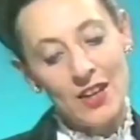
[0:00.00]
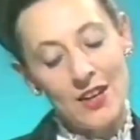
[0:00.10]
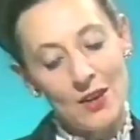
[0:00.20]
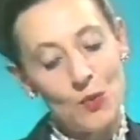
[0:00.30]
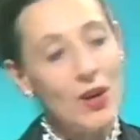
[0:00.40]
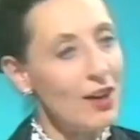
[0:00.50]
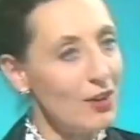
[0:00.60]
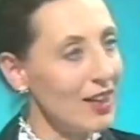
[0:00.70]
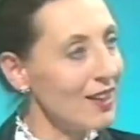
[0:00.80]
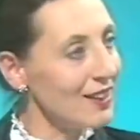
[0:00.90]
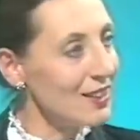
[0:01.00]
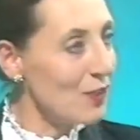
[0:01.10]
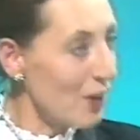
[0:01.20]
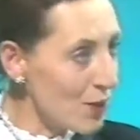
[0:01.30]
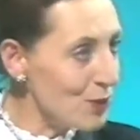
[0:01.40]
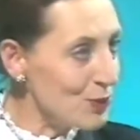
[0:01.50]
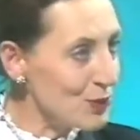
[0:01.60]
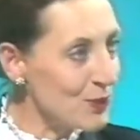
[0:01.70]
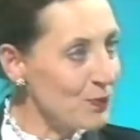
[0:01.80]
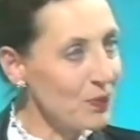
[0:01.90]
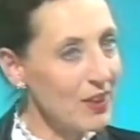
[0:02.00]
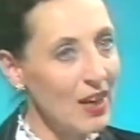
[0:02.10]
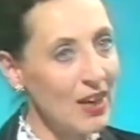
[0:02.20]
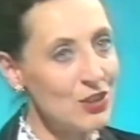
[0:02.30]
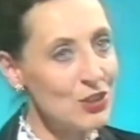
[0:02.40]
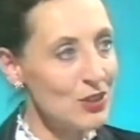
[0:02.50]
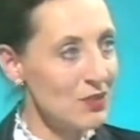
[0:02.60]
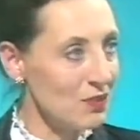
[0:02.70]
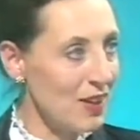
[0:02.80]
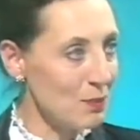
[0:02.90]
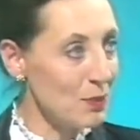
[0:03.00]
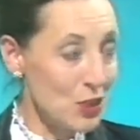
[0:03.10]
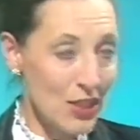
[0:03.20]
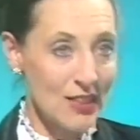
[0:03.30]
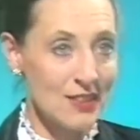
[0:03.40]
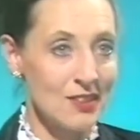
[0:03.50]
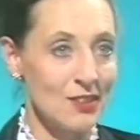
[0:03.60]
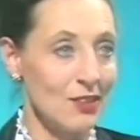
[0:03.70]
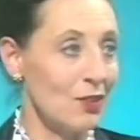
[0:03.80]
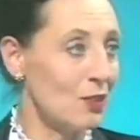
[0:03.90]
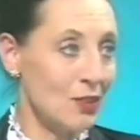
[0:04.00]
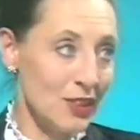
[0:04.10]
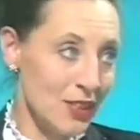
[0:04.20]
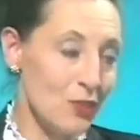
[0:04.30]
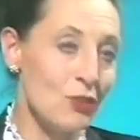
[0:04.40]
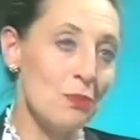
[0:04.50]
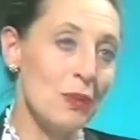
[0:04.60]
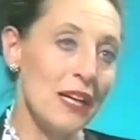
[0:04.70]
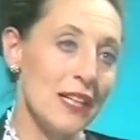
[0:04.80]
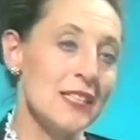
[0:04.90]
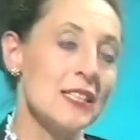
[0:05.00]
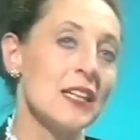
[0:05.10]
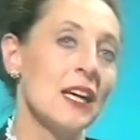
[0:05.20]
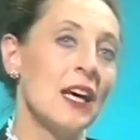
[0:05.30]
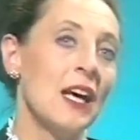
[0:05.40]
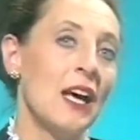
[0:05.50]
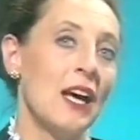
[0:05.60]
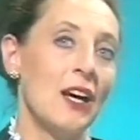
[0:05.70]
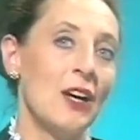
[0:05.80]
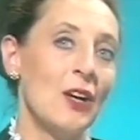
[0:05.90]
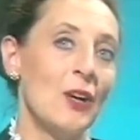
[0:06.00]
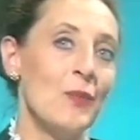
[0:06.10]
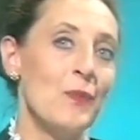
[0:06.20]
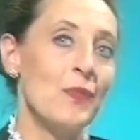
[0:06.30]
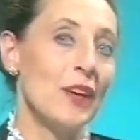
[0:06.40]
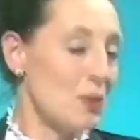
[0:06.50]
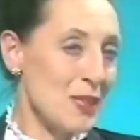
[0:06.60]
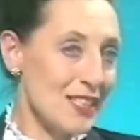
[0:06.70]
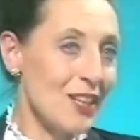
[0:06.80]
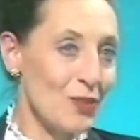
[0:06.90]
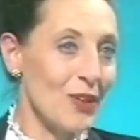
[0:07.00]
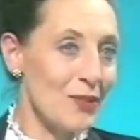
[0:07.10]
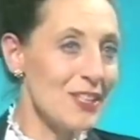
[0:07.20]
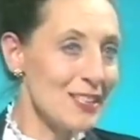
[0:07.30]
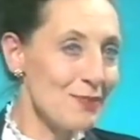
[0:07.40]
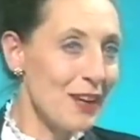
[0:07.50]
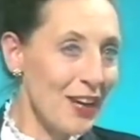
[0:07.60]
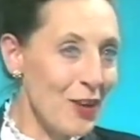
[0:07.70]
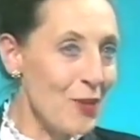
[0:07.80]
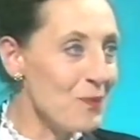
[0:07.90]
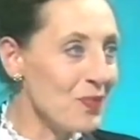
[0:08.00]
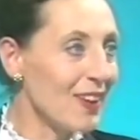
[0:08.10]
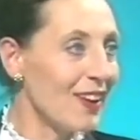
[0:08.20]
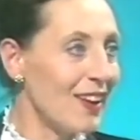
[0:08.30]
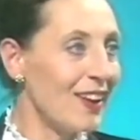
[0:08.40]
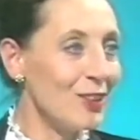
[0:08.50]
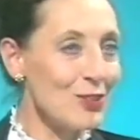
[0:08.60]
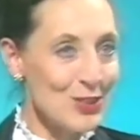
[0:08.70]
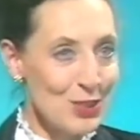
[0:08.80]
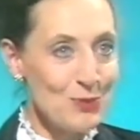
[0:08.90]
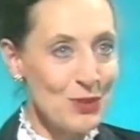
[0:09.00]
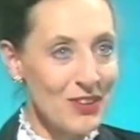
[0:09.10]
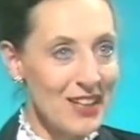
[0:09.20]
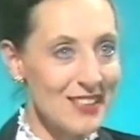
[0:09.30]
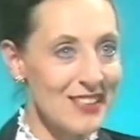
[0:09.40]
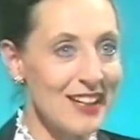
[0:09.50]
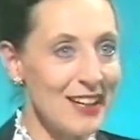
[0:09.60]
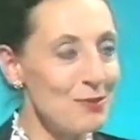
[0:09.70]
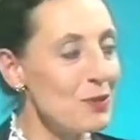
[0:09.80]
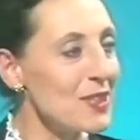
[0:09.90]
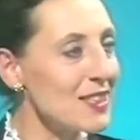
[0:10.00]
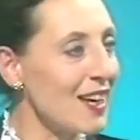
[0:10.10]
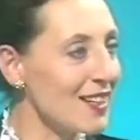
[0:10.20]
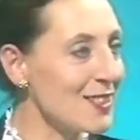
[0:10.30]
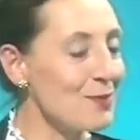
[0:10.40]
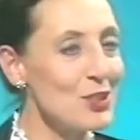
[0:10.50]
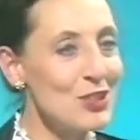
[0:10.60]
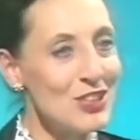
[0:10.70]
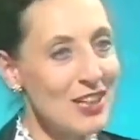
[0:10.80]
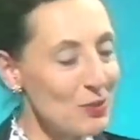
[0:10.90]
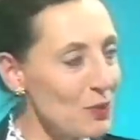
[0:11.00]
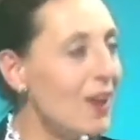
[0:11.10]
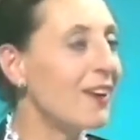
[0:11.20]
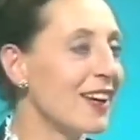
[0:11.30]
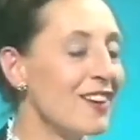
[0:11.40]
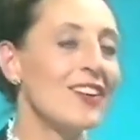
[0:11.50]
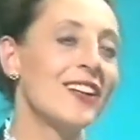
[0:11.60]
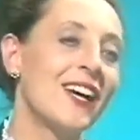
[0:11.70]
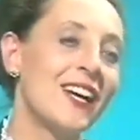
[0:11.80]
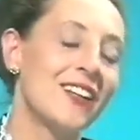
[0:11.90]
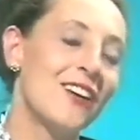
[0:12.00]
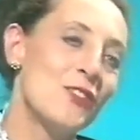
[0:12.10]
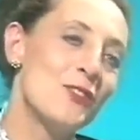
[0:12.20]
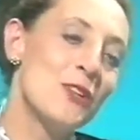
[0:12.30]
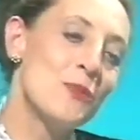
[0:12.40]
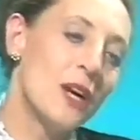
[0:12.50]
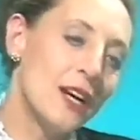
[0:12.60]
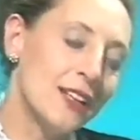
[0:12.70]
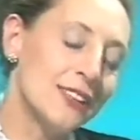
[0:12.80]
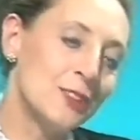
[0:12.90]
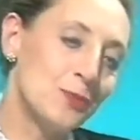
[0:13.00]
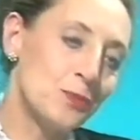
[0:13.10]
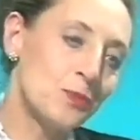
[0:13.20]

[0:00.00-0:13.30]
the wiring is very old and should, in fact, be checked or indeed replaced. Um, I know myself when I went into my home, it looked super on the outside, but once I had somebody to check the wiring, I found I had to have it rewired.